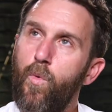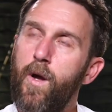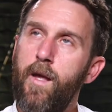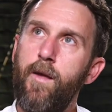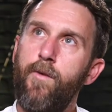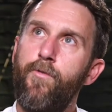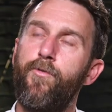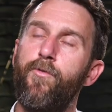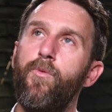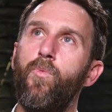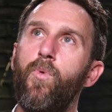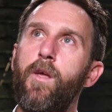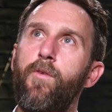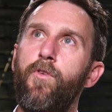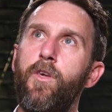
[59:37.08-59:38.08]
We've
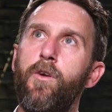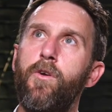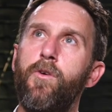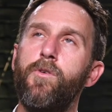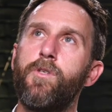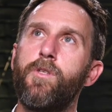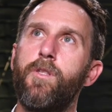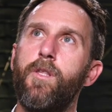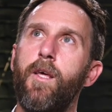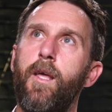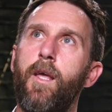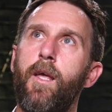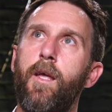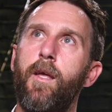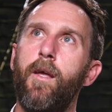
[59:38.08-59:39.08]
we've used
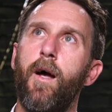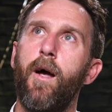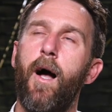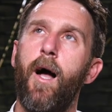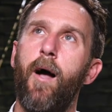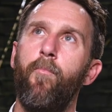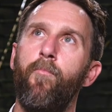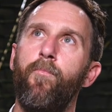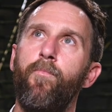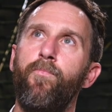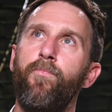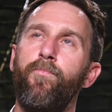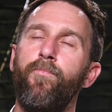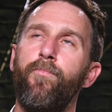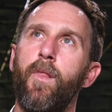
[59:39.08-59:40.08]
the
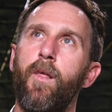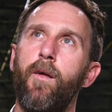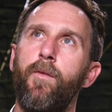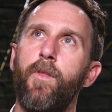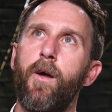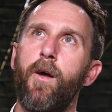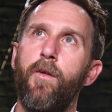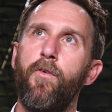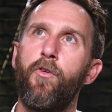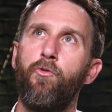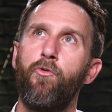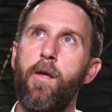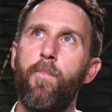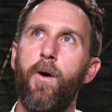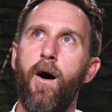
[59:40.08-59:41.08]
um the kind of
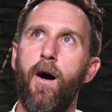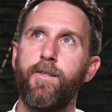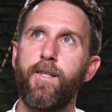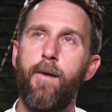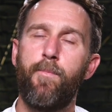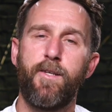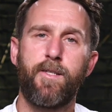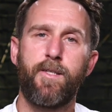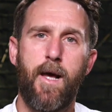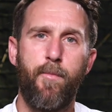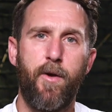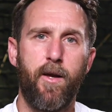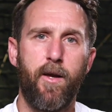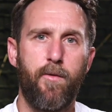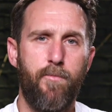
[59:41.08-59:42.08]
three-part
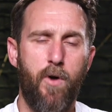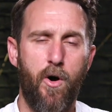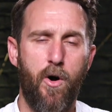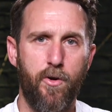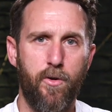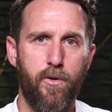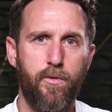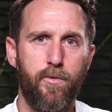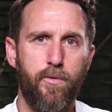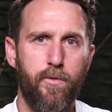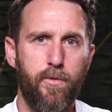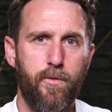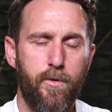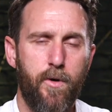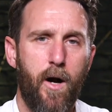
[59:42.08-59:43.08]
epistemic model
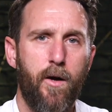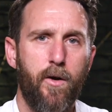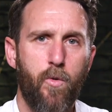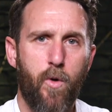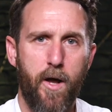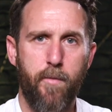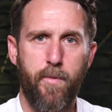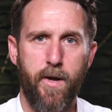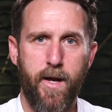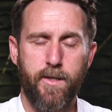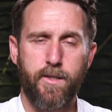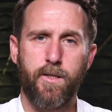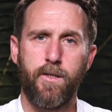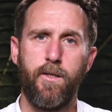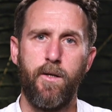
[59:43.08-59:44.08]
quite a
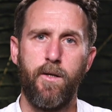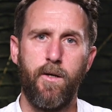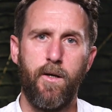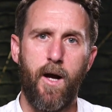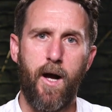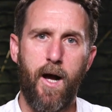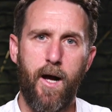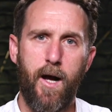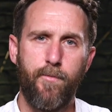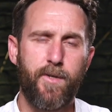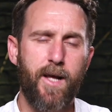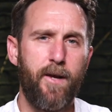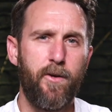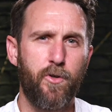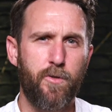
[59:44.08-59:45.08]
bit. Uh,
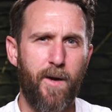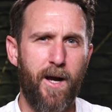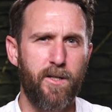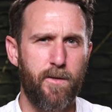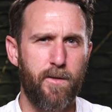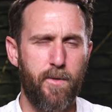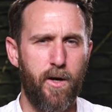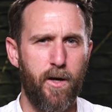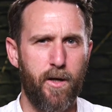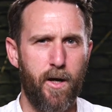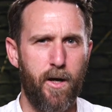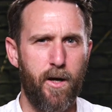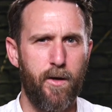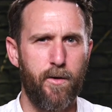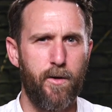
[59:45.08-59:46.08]
Daniel
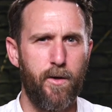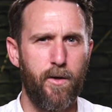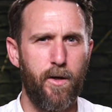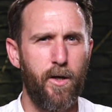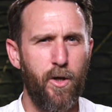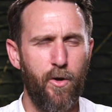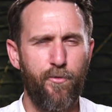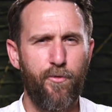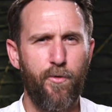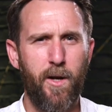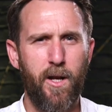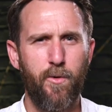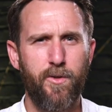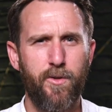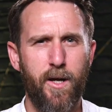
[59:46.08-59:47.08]
Schmachtenberger, are you
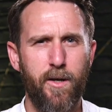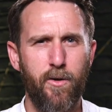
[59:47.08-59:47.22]
familiar with